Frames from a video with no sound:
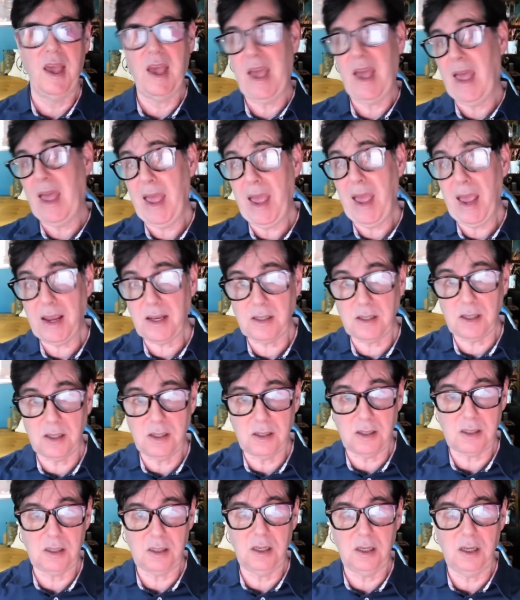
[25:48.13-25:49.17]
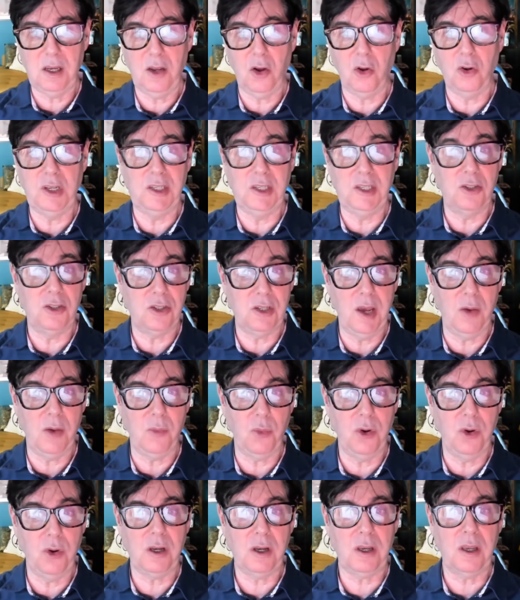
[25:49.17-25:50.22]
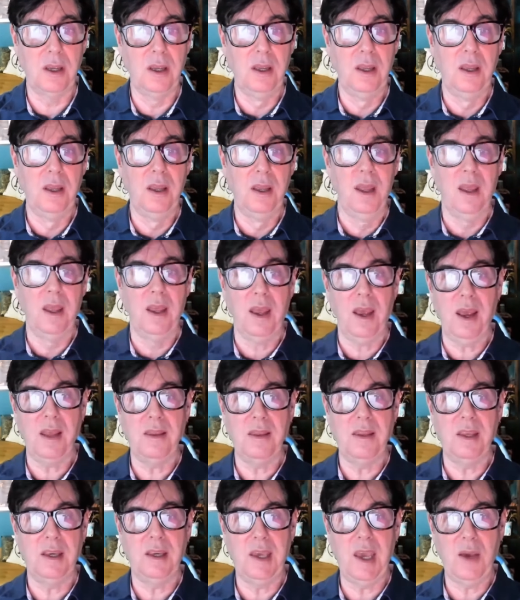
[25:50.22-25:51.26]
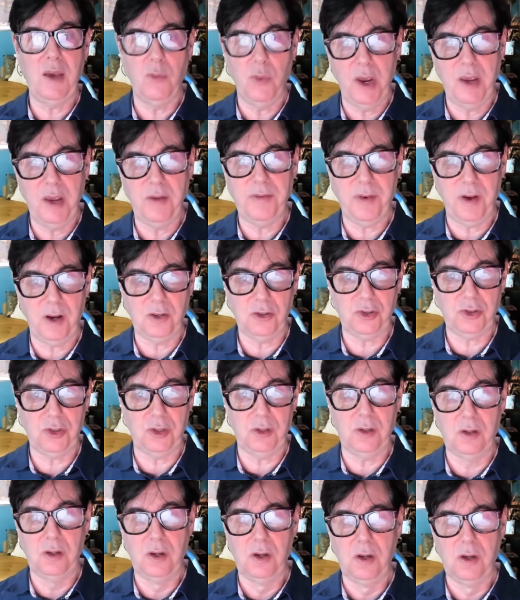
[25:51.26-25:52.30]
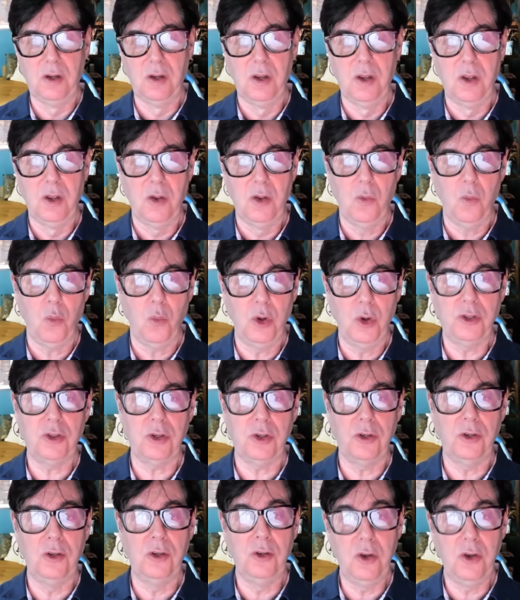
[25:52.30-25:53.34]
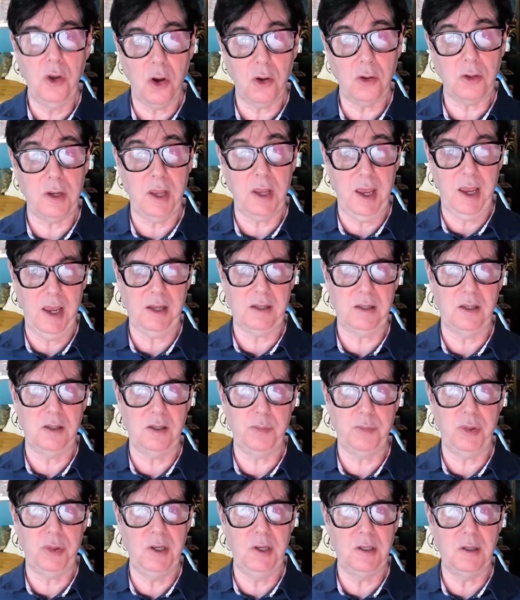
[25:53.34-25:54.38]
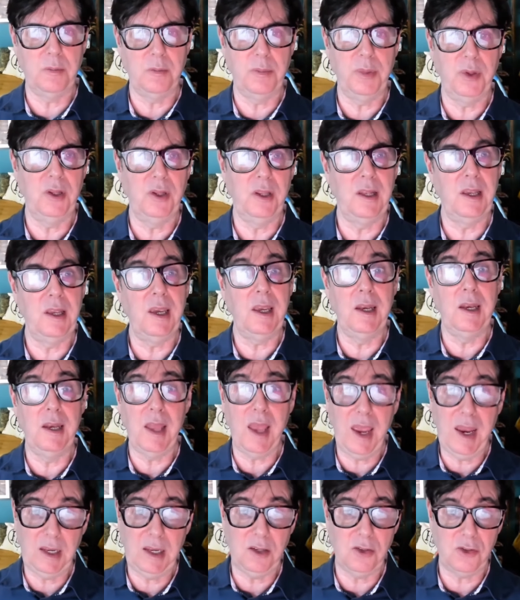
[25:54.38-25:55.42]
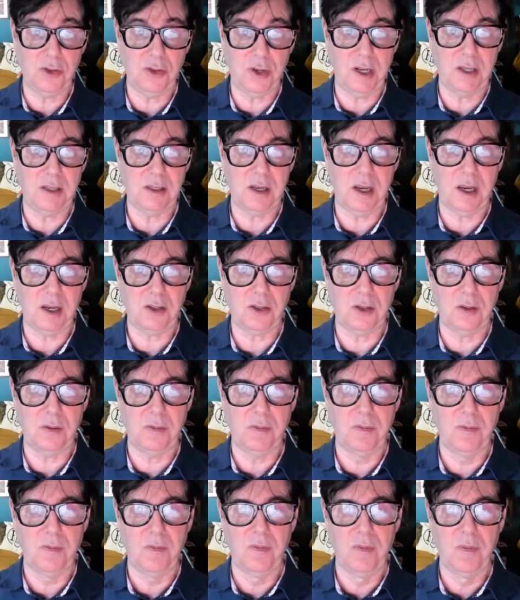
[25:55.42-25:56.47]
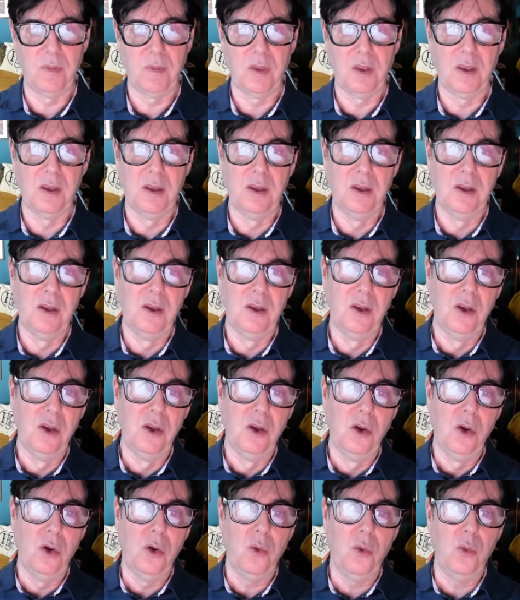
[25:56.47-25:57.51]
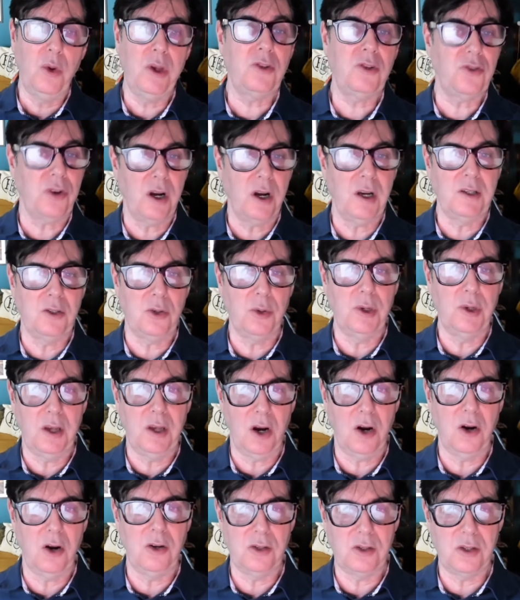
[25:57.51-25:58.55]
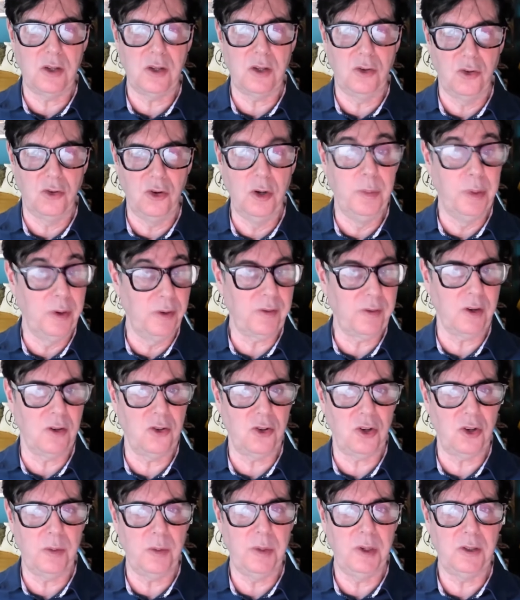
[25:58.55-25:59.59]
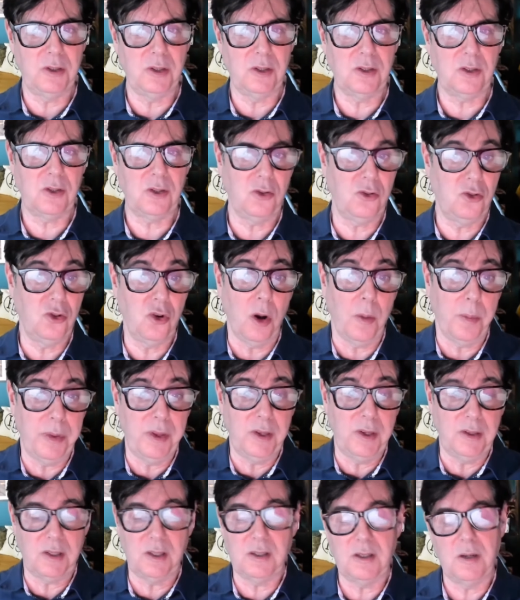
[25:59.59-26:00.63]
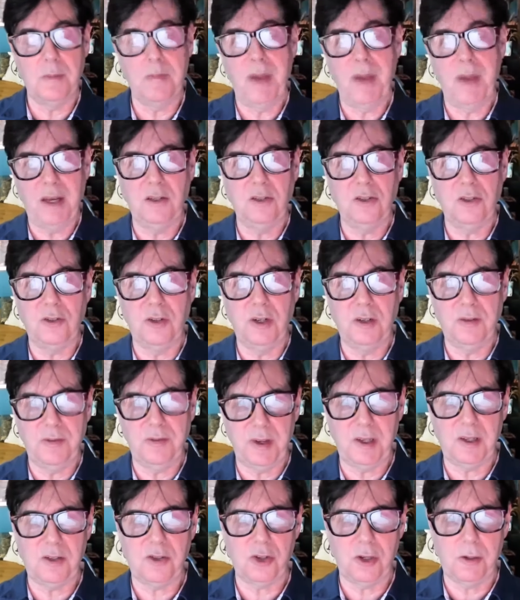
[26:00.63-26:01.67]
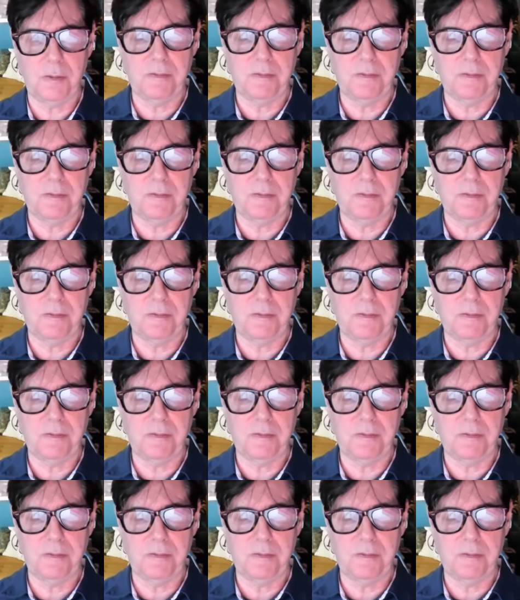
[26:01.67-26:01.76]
actors on each network and the gateway function, which should not act as principal in any transaction. We're trying to encourage the group of contributors to drop this as a mandatory feature.